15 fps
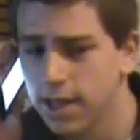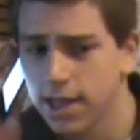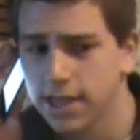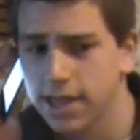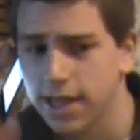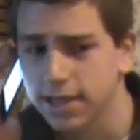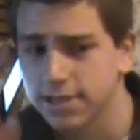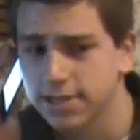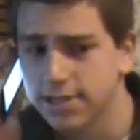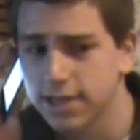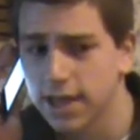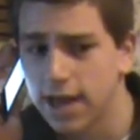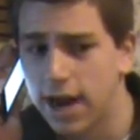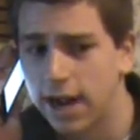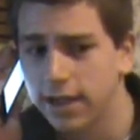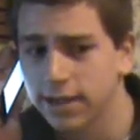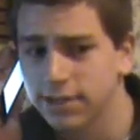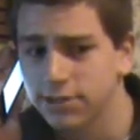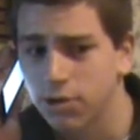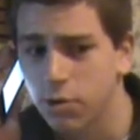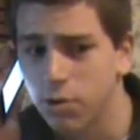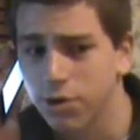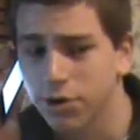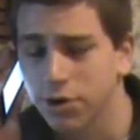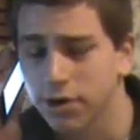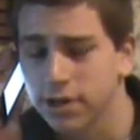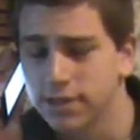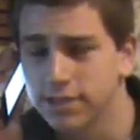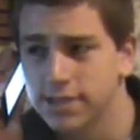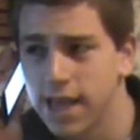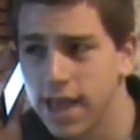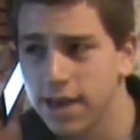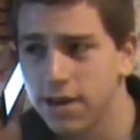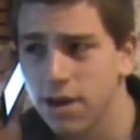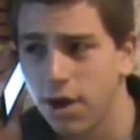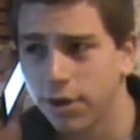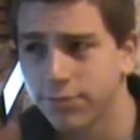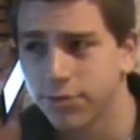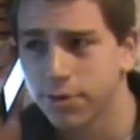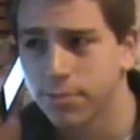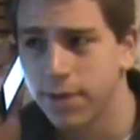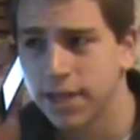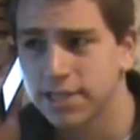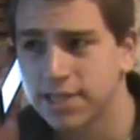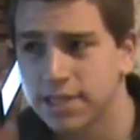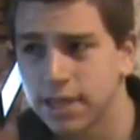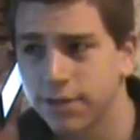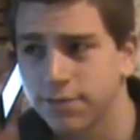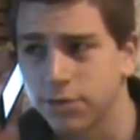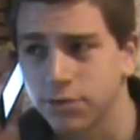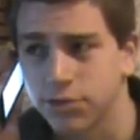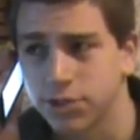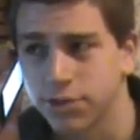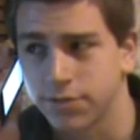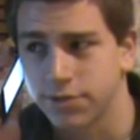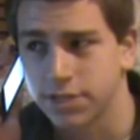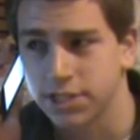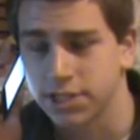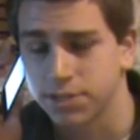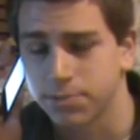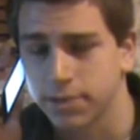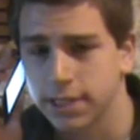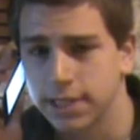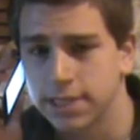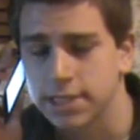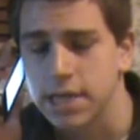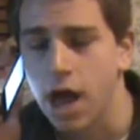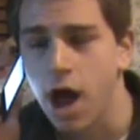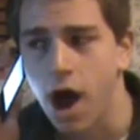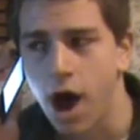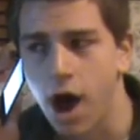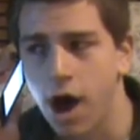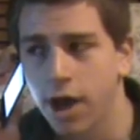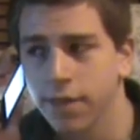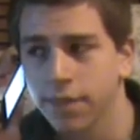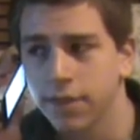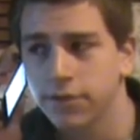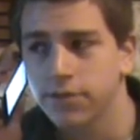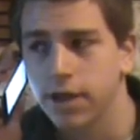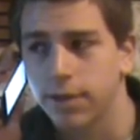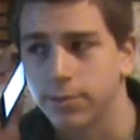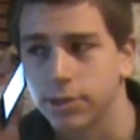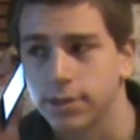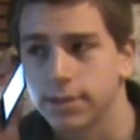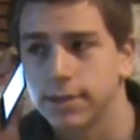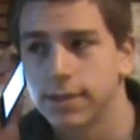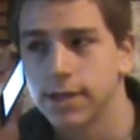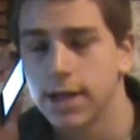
Yes, I like to order 10 of your best cell phone services, please, on the double.